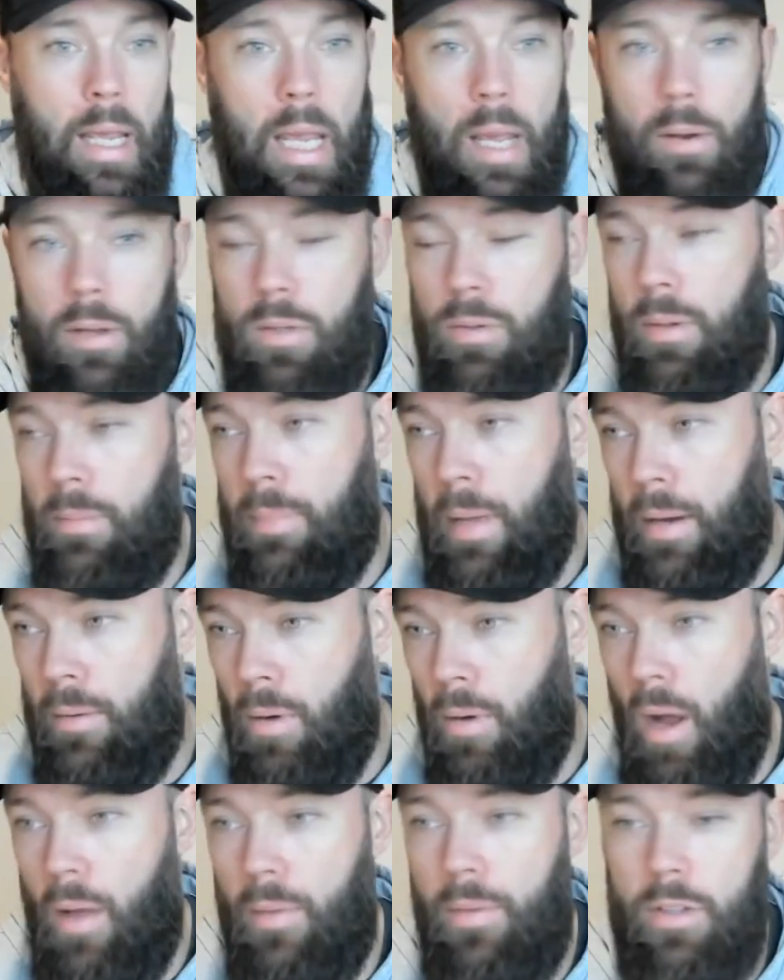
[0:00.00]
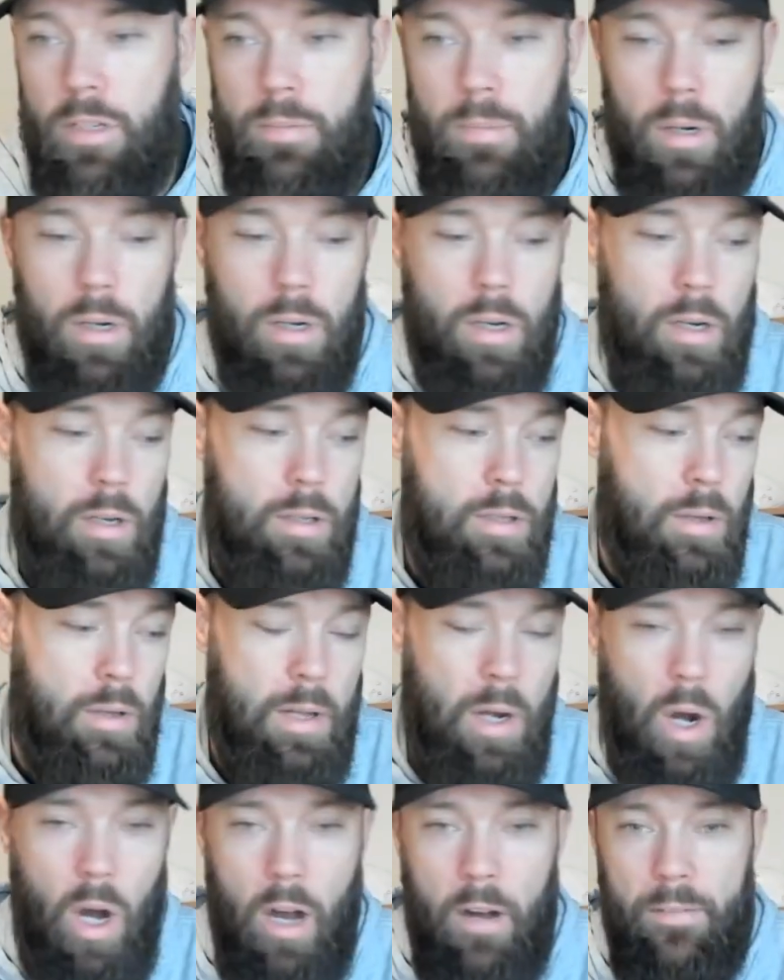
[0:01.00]
He was with Ben Roethlisberger. So
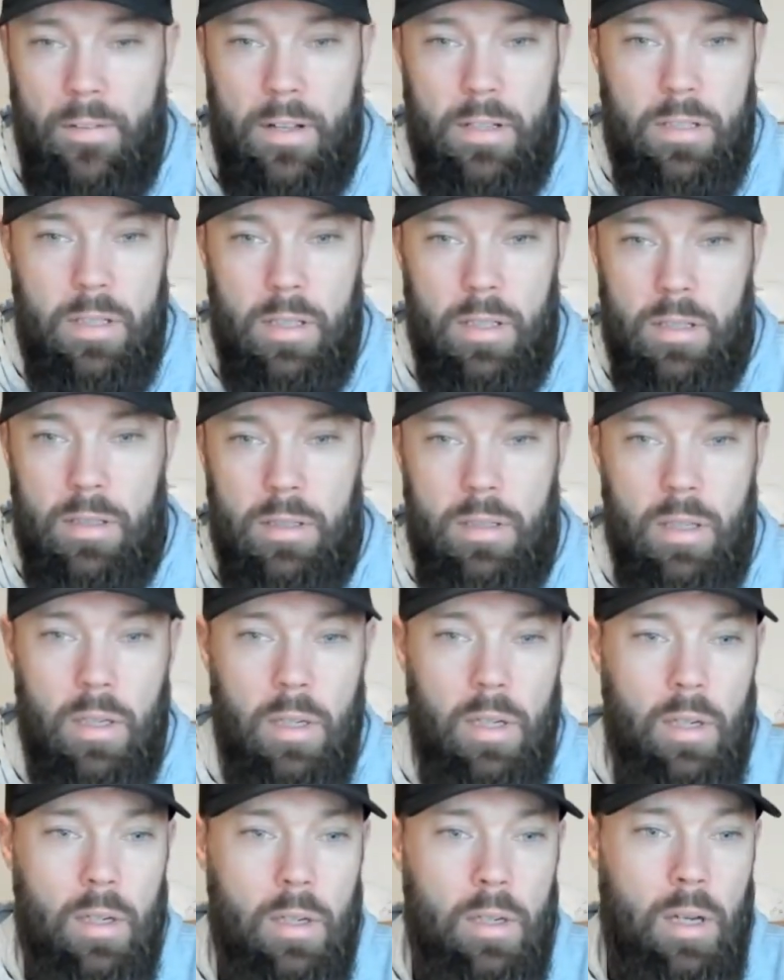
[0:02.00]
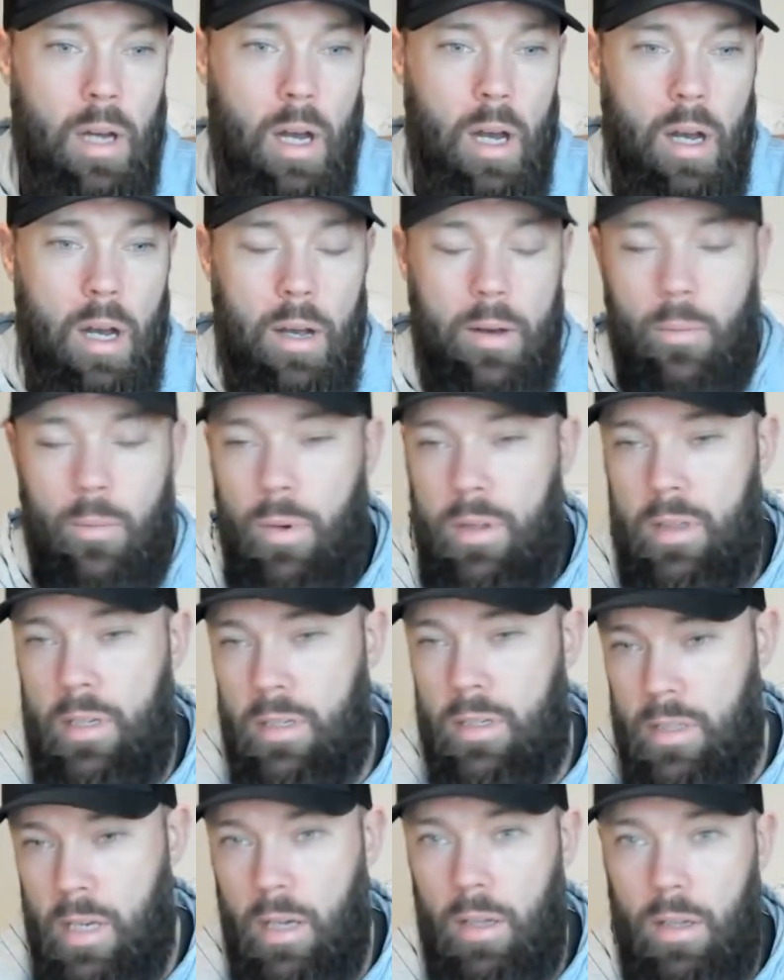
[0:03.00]
the offenses with the
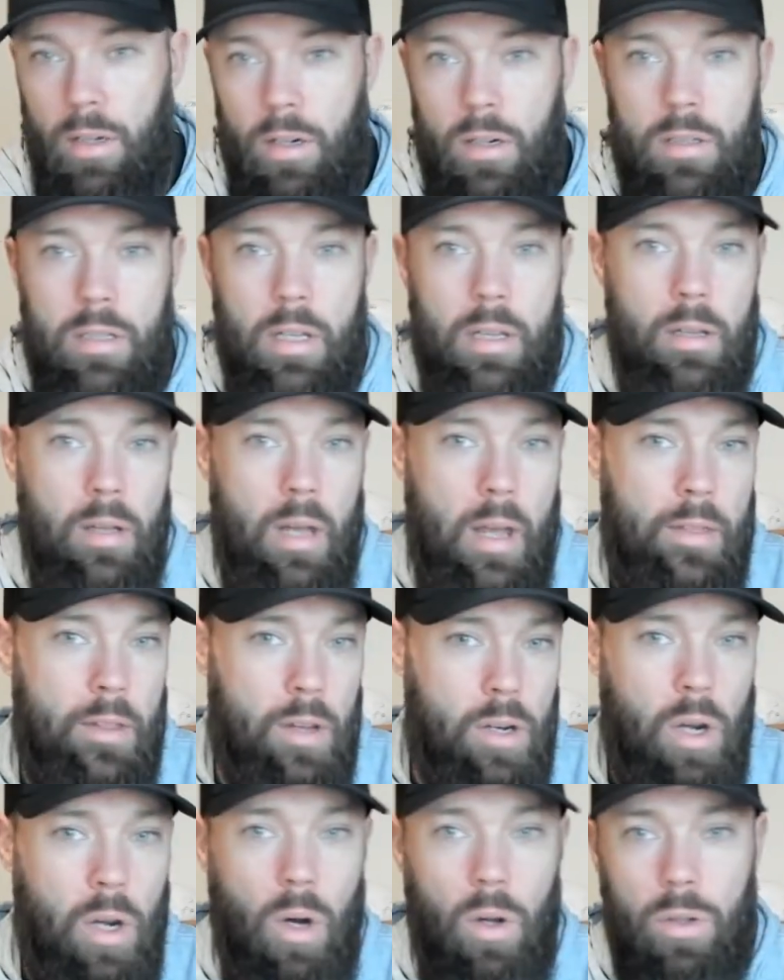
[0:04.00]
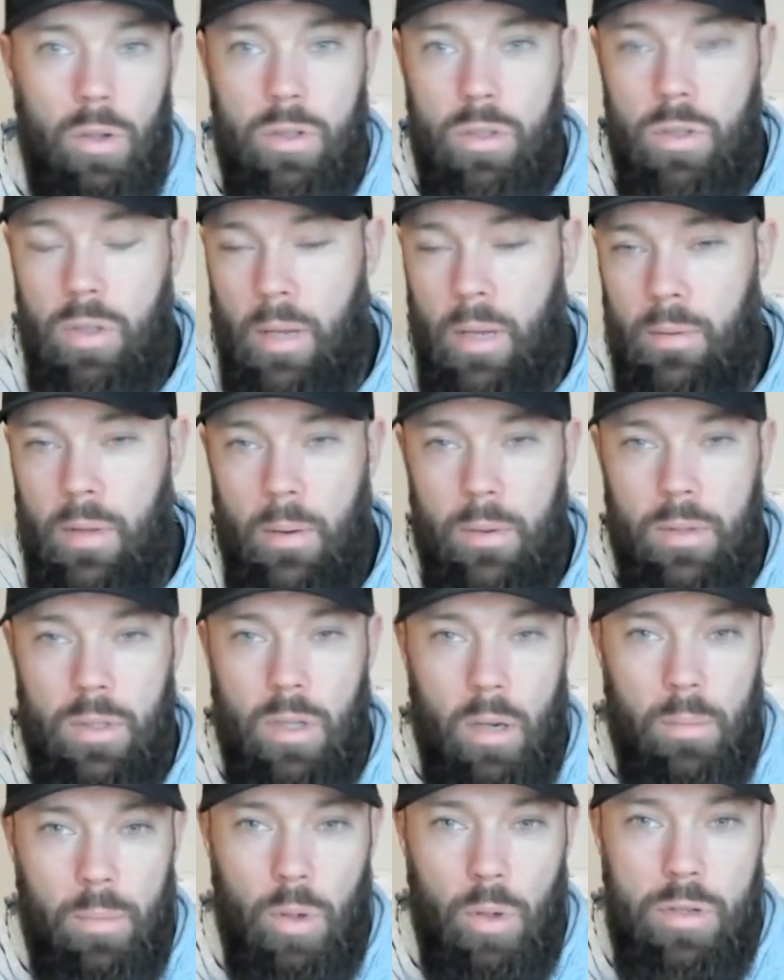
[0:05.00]
Steelers and the Colts, that was
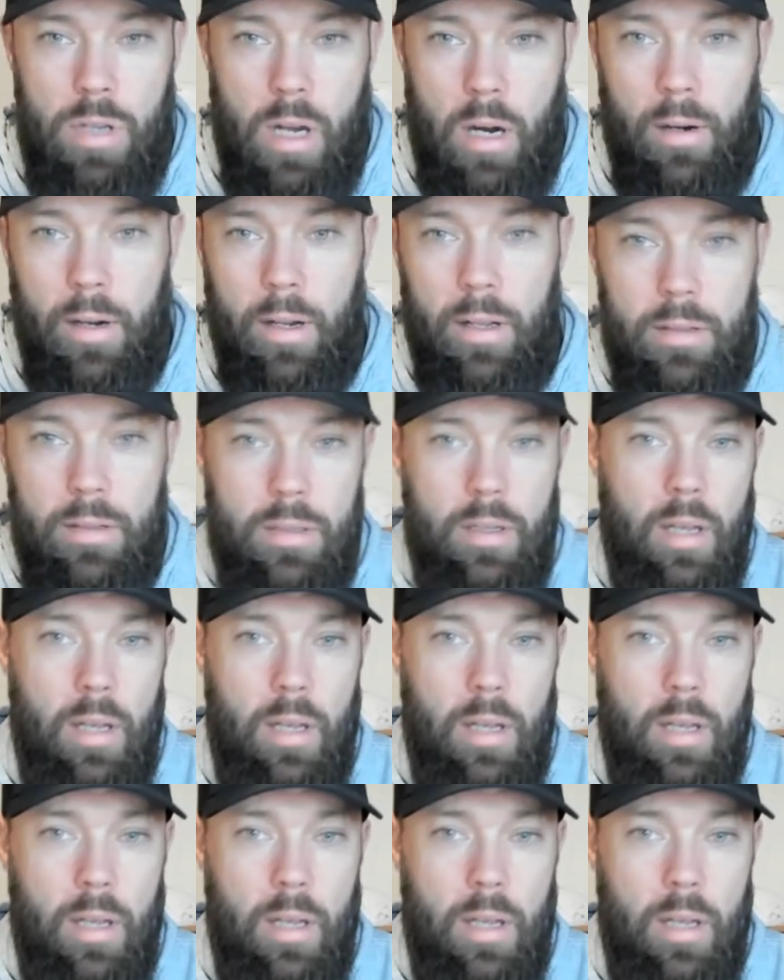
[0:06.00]
all Bruce Arians.